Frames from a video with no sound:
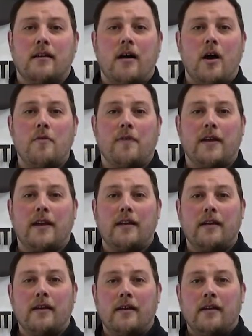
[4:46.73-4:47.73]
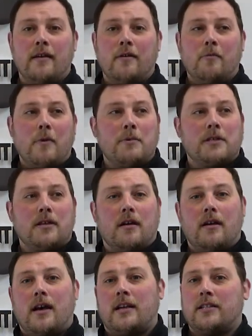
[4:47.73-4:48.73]
Hopefully when we
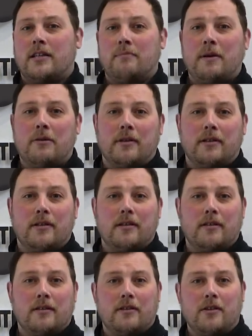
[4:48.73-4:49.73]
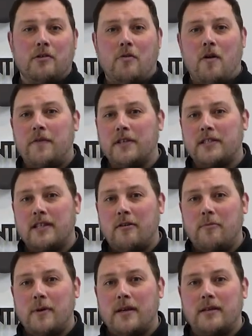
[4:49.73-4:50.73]
start actually building the new office,
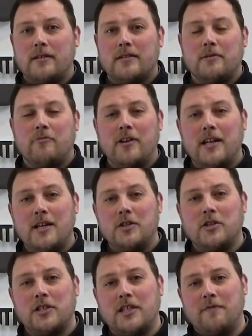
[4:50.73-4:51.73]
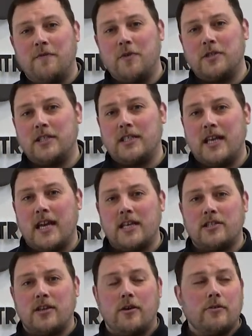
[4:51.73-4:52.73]
there'll be some really interesting footage there.
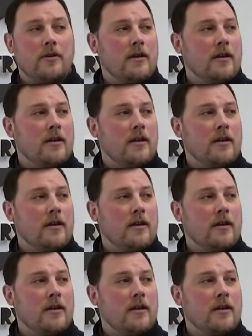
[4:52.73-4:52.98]
So